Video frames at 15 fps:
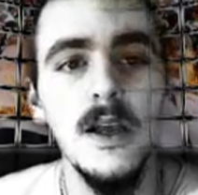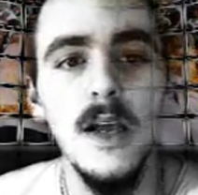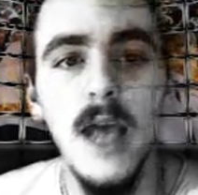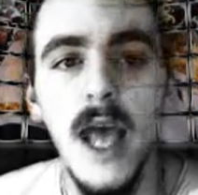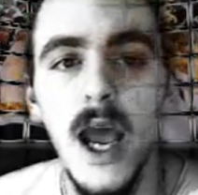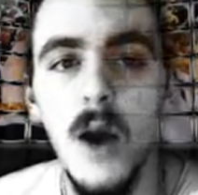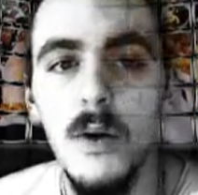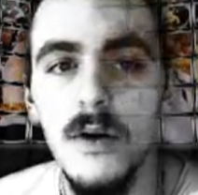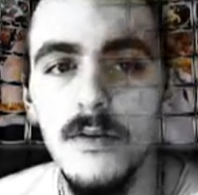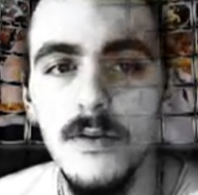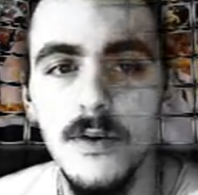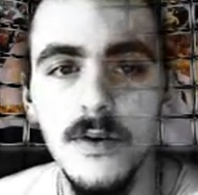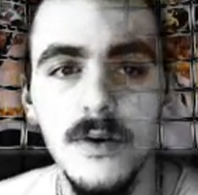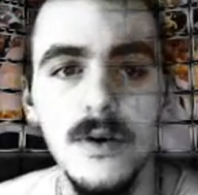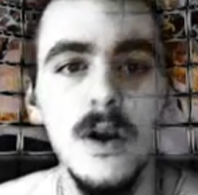
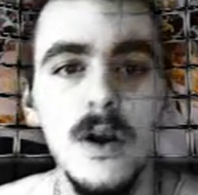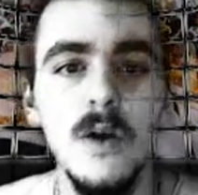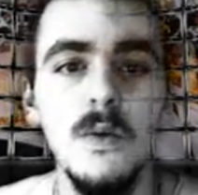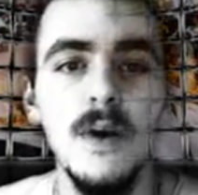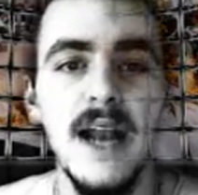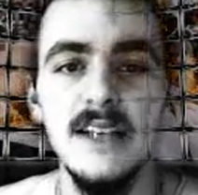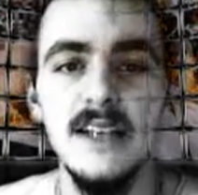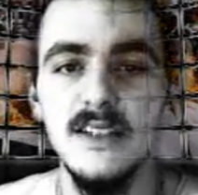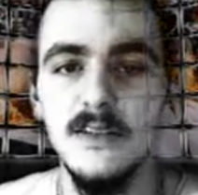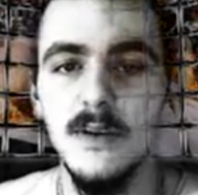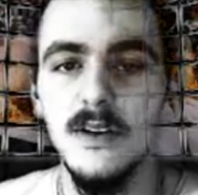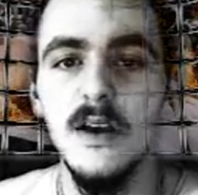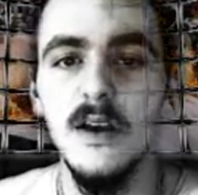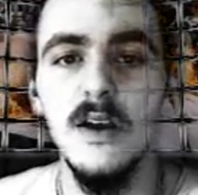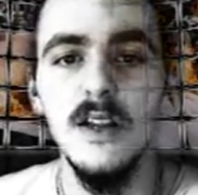However, when asked about
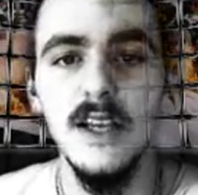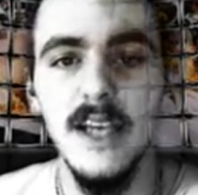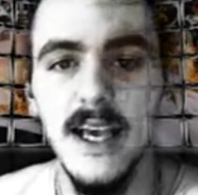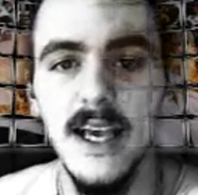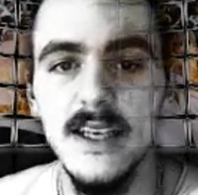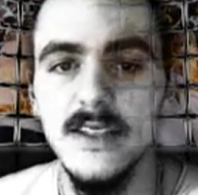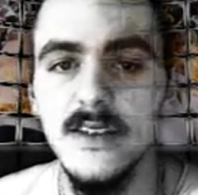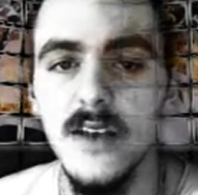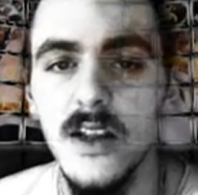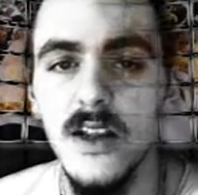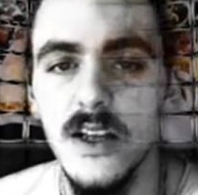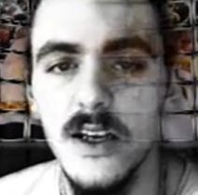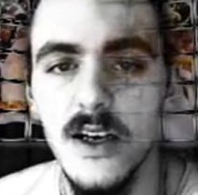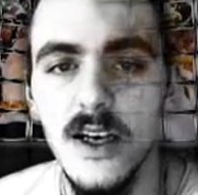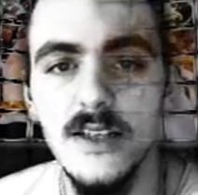the
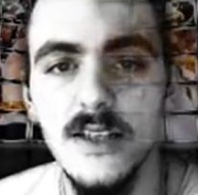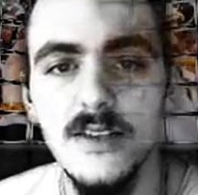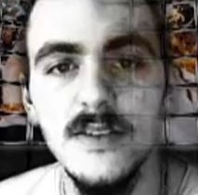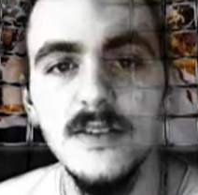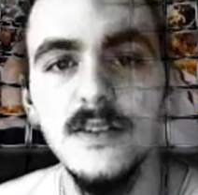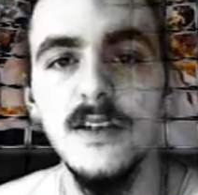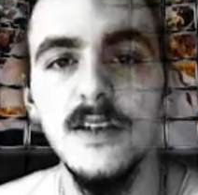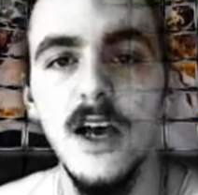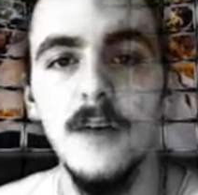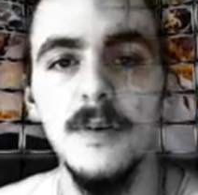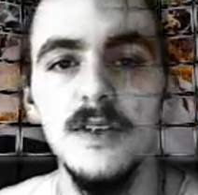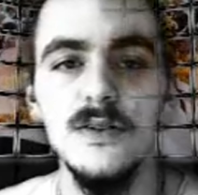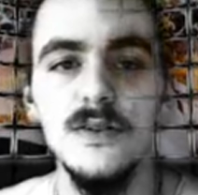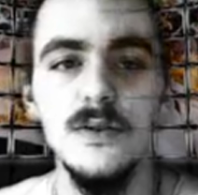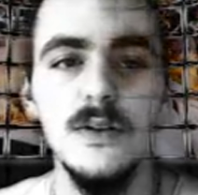Holocaust,
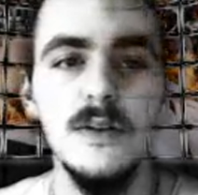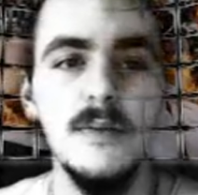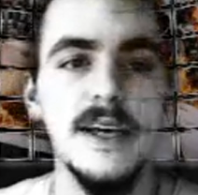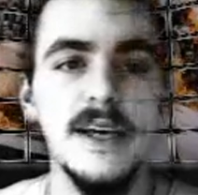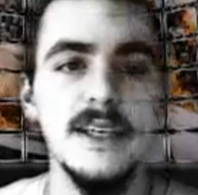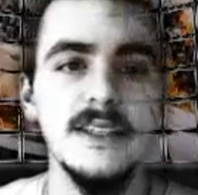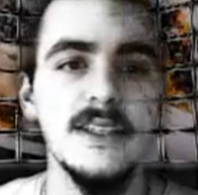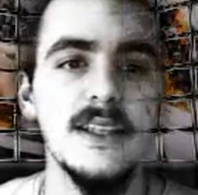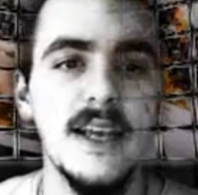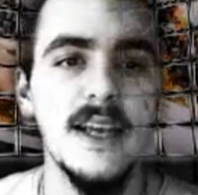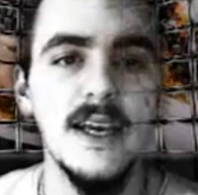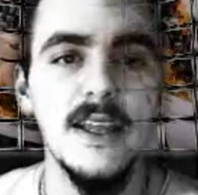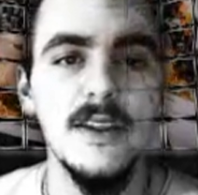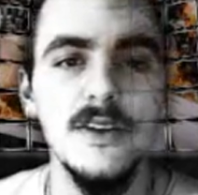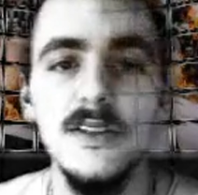Thomas told the magazine
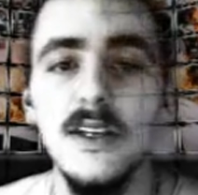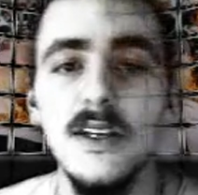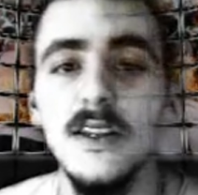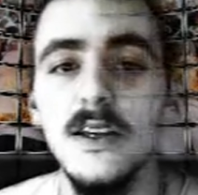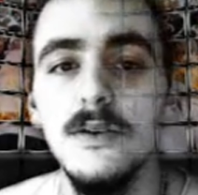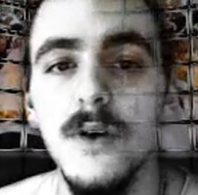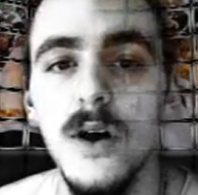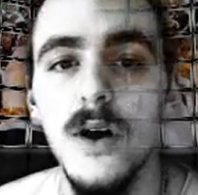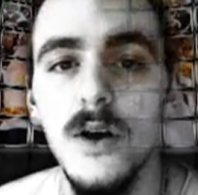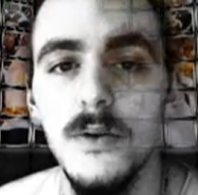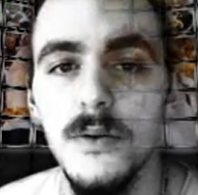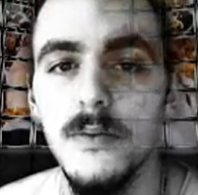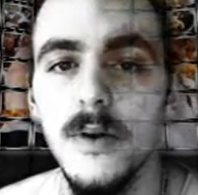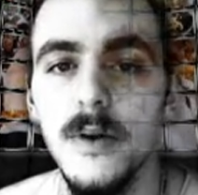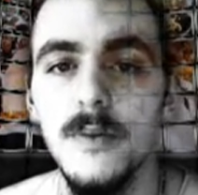that there's nothing wrong
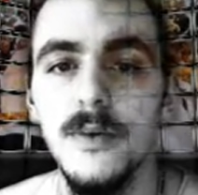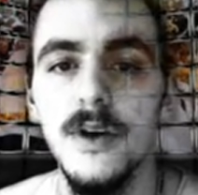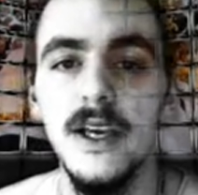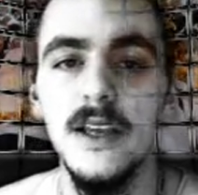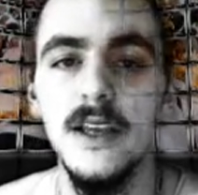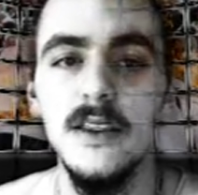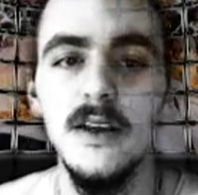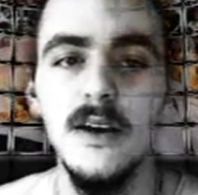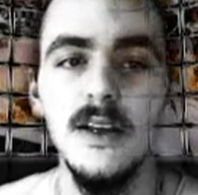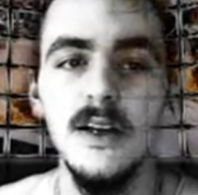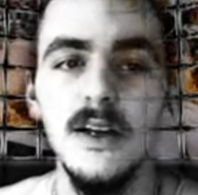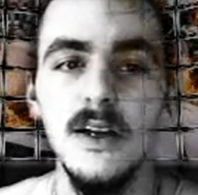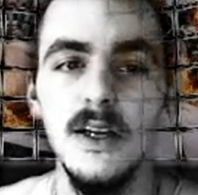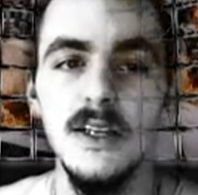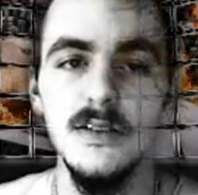with remembering the
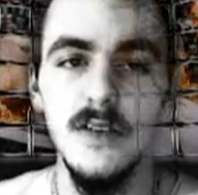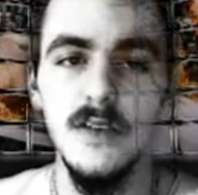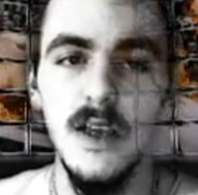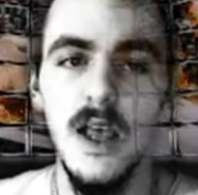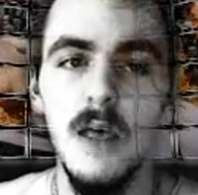Holocaust,